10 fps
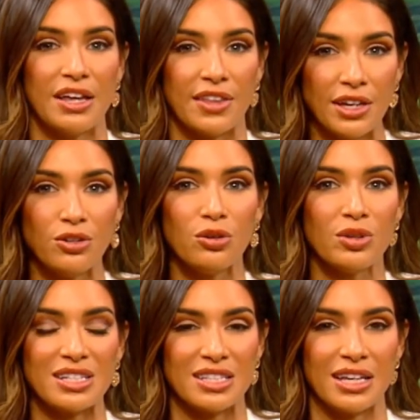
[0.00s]
They do
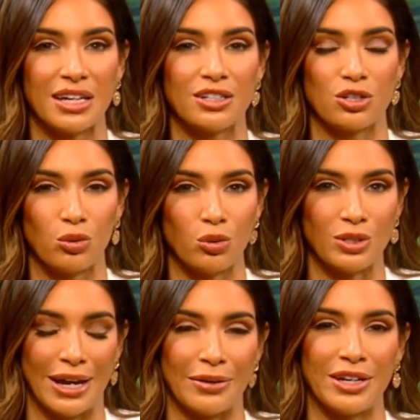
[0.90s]
this thing to cool
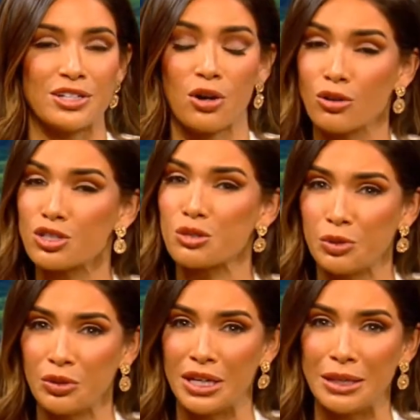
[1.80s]
down. It is called
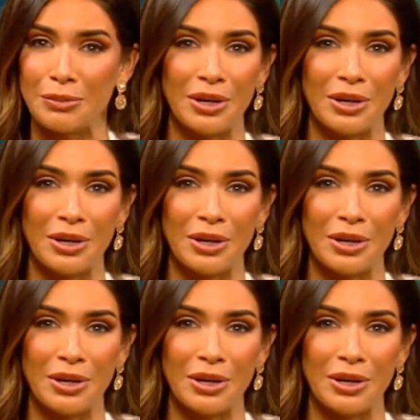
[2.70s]
splooting,